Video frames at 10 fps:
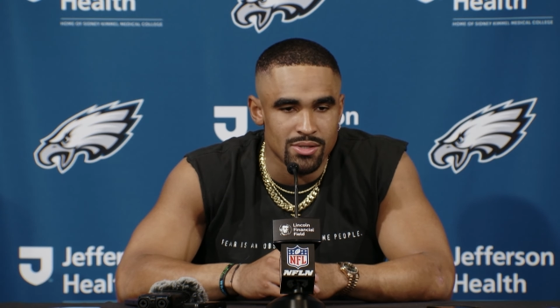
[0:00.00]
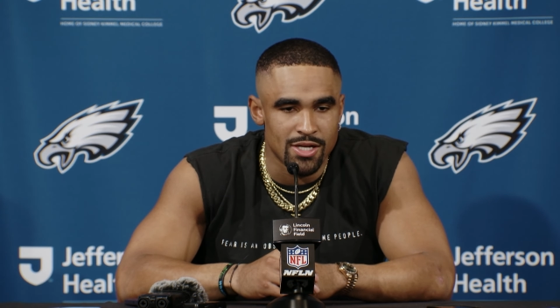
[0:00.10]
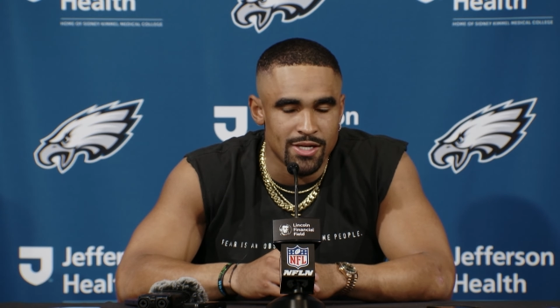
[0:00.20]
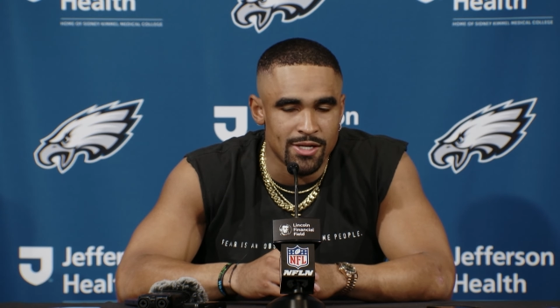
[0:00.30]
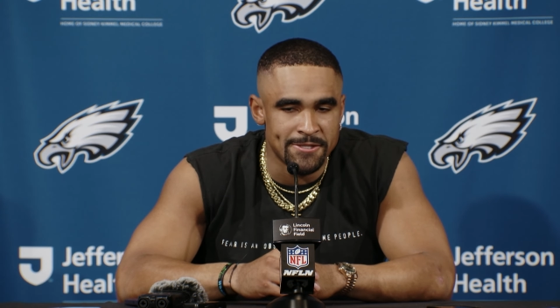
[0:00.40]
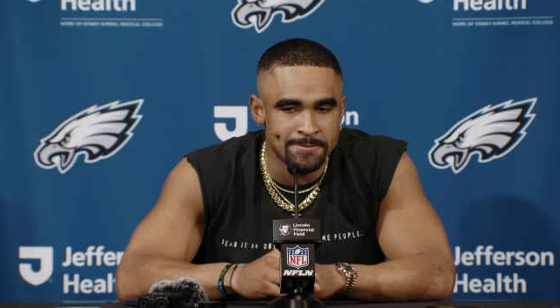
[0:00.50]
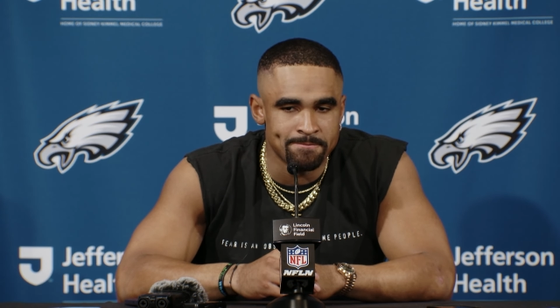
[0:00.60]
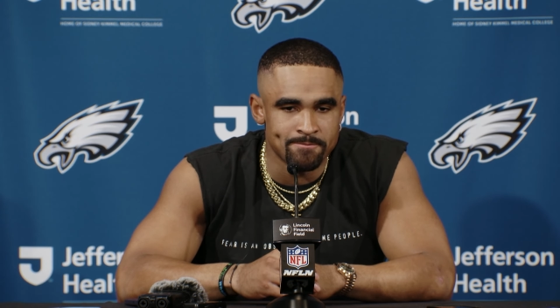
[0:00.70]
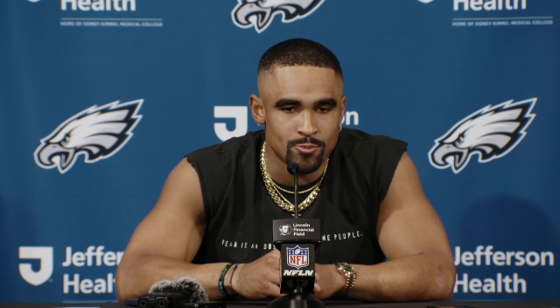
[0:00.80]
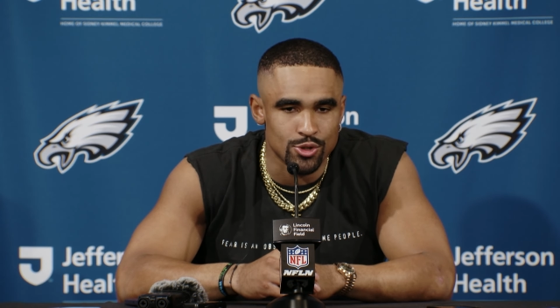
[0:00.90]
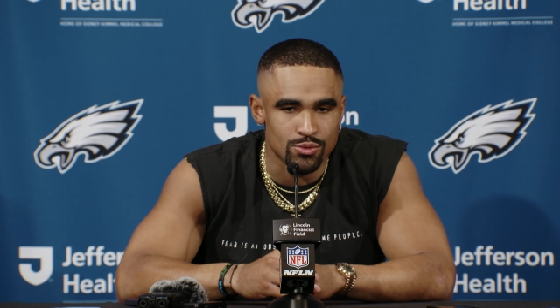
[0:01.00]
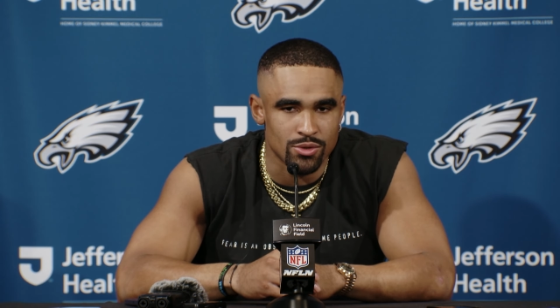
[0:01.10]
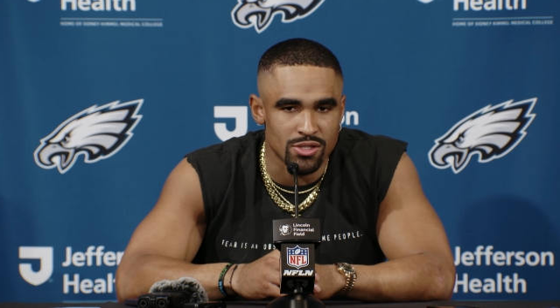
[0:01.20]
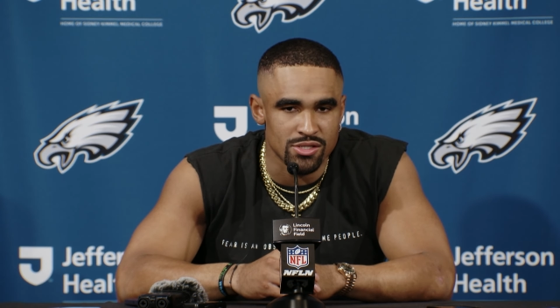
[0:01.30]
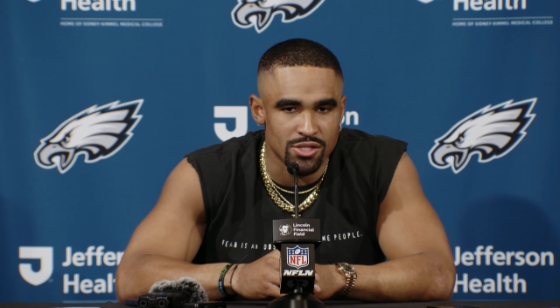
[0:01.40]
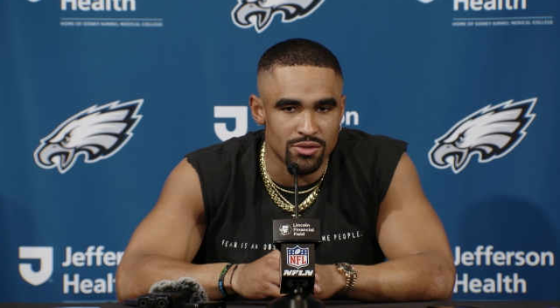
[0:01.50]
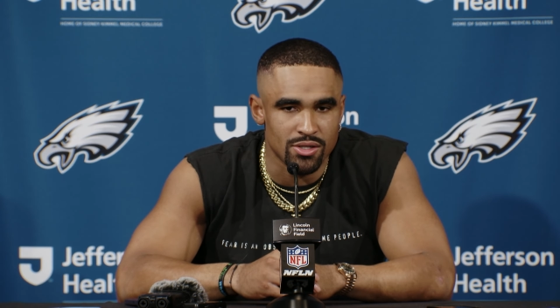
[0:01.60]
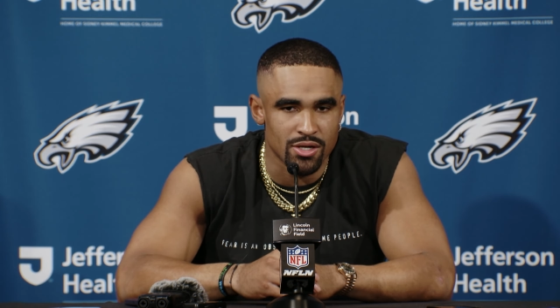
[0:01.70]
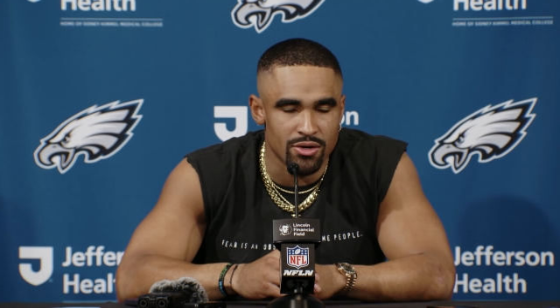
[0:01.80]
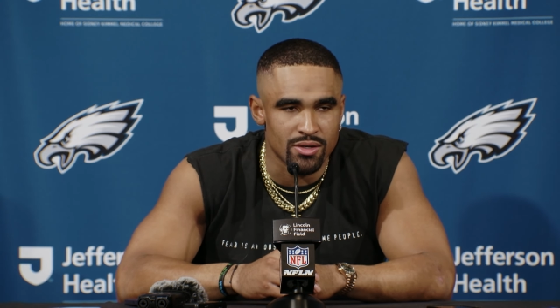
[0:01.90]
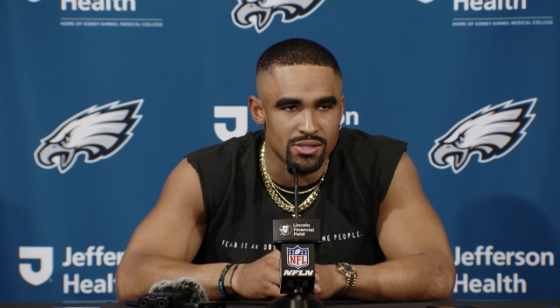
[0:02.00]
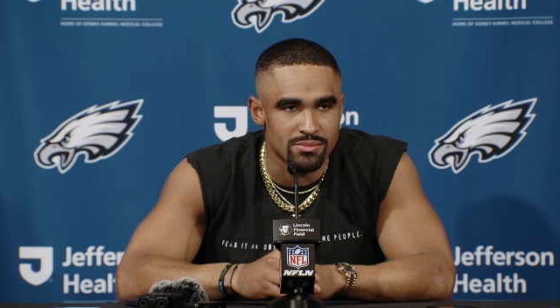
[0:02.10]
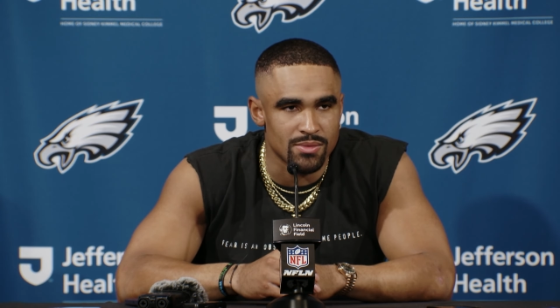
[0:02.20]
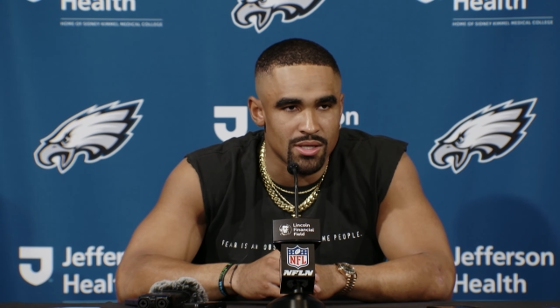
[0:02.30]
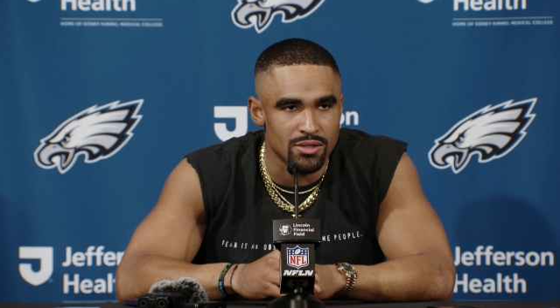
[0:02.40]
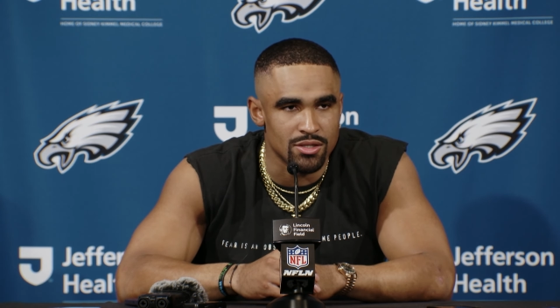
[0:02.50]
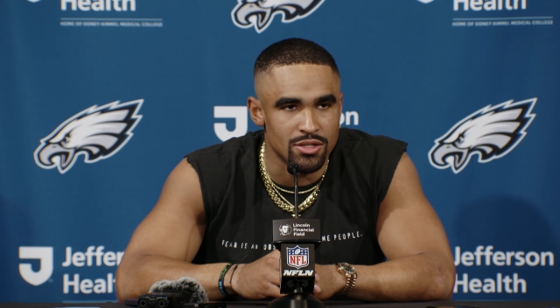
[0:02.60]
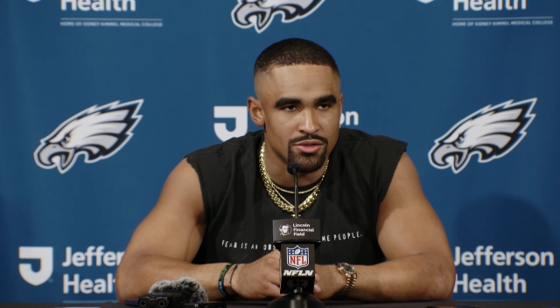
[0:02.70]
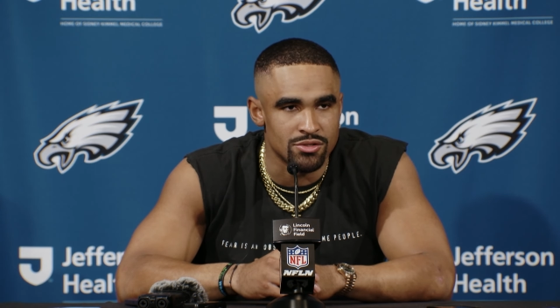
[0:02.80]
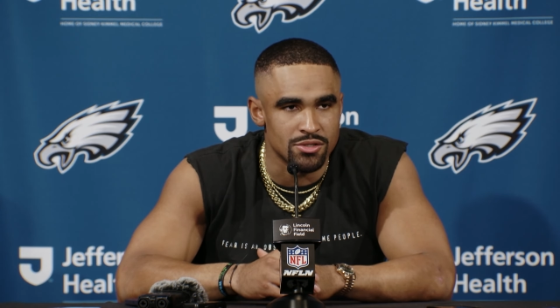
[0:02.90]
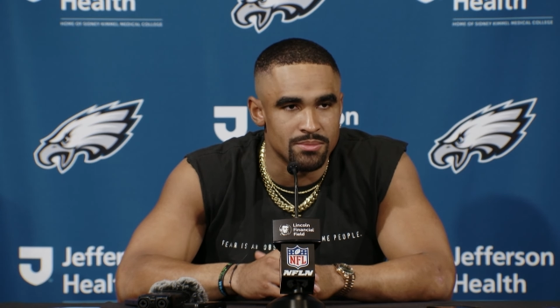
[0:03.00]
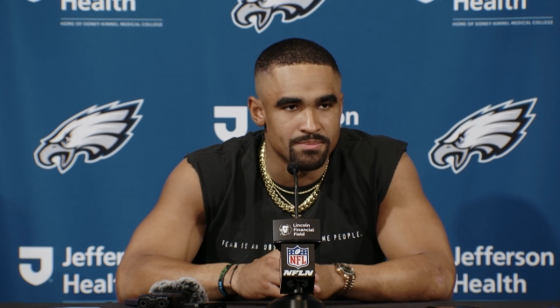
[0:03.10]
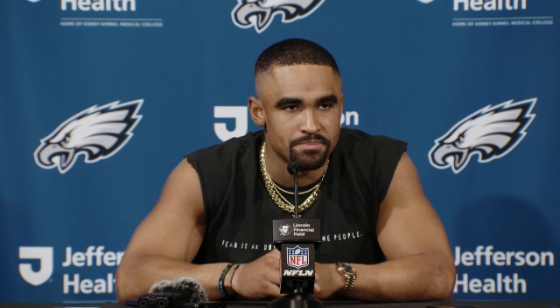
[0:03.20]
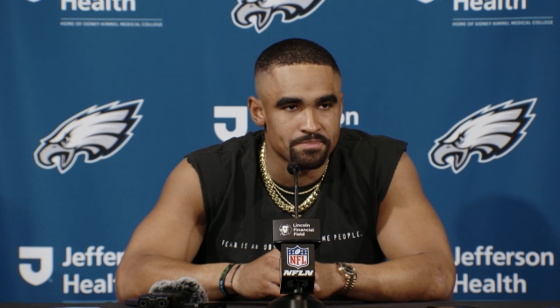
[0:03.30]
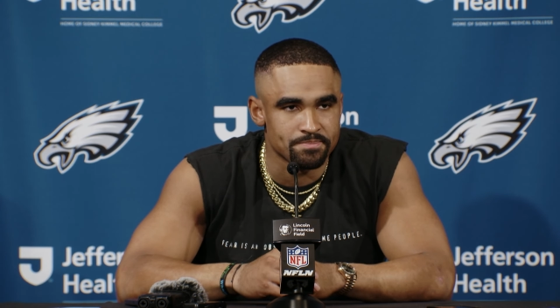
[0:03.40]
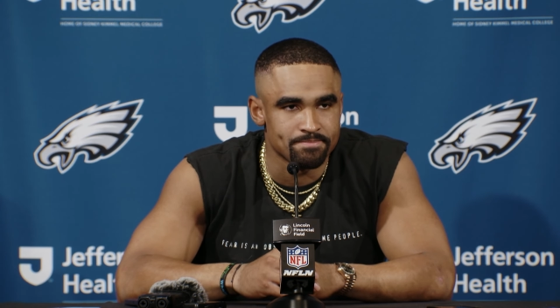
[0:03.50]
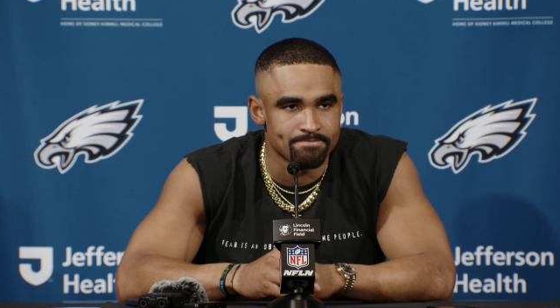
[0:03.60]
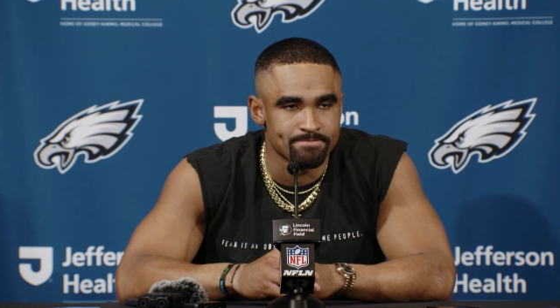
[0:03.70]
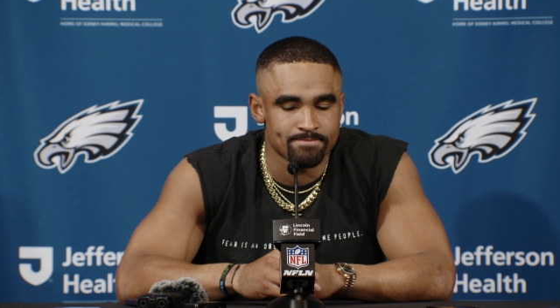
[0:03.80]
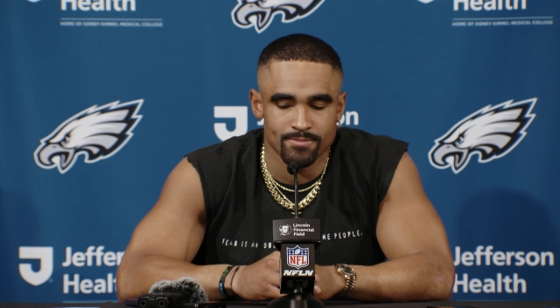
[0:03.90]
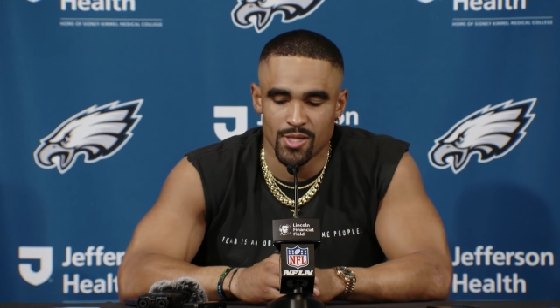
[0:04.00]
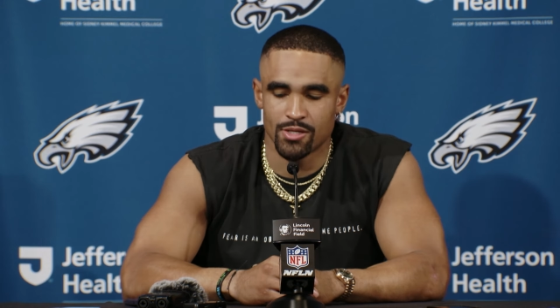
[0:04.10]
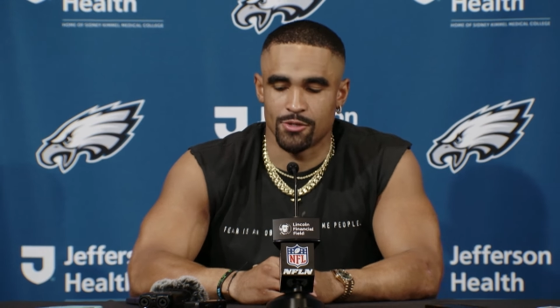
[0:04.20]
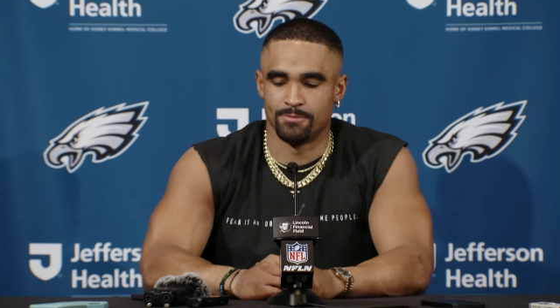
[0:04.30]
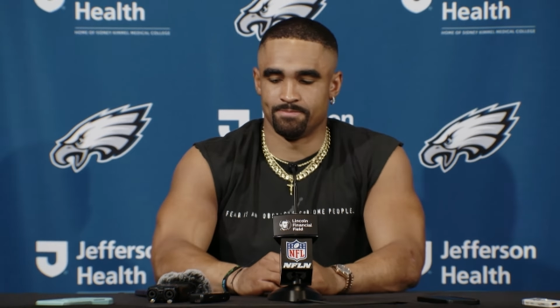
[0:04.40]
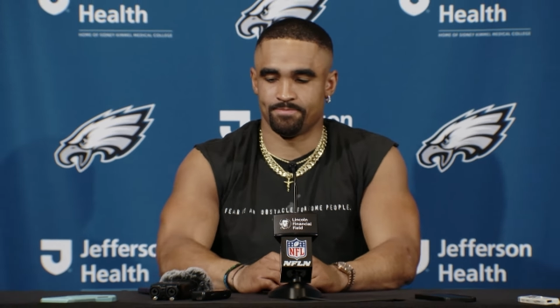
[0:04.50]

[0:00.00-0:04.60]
And um, just want to continue to carry that, that good leadership. Thanks, y'all. Thank you.